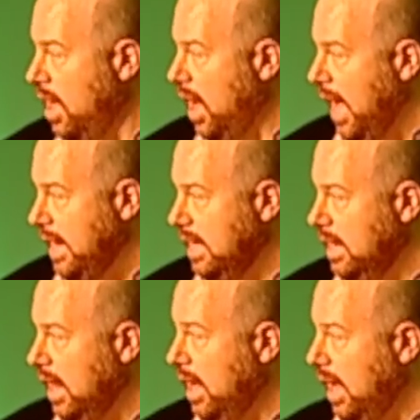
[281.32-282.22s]
I
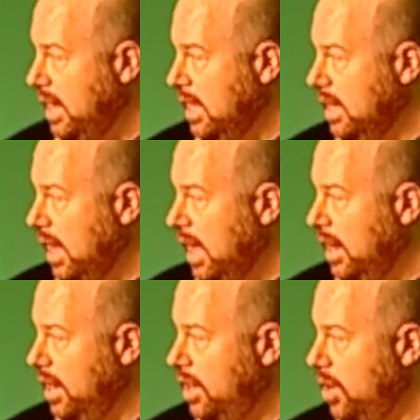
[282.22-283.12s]

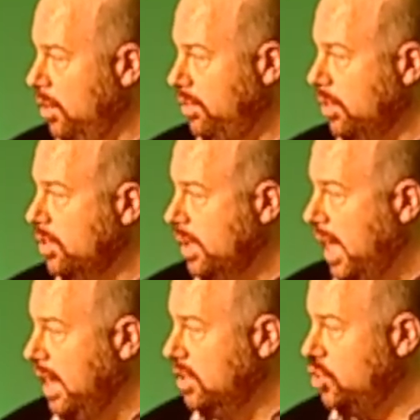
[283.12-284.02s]
can go through
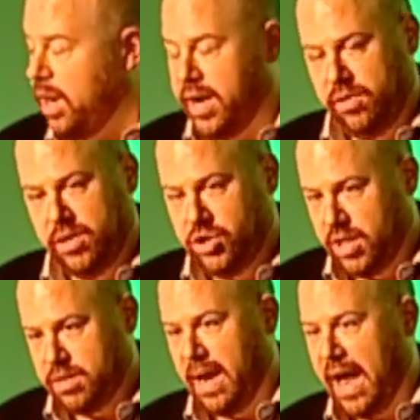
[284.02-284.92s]
and try to
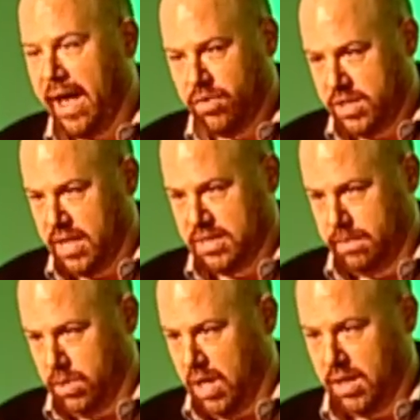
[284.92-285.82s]
adjust my
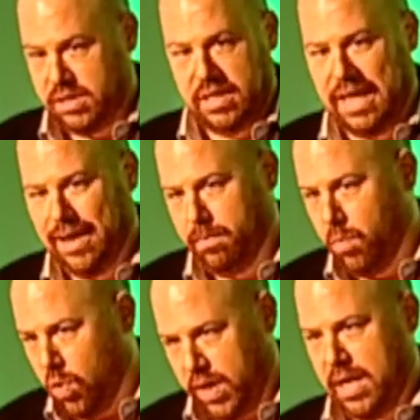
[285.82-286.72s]
advertising blocks to get
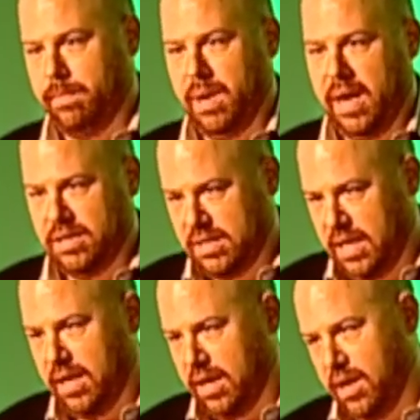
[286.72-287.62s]
more campaigns
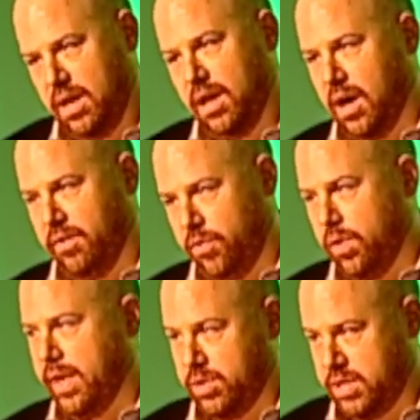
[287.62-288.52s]
in
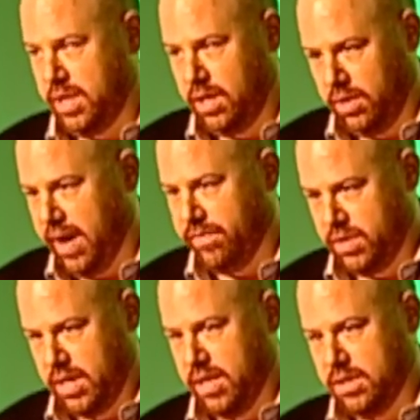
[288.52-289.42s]
for that particular
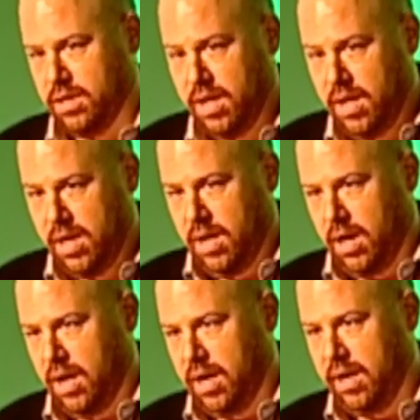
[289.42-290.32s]
advertiser
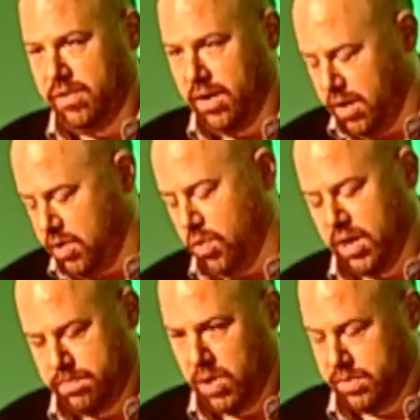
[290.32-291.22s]
if they're
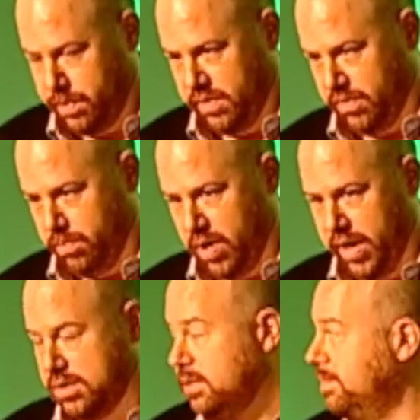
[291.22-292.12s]
across multiple different
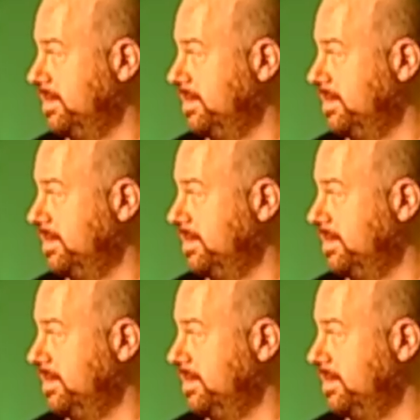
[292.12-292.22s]
brands.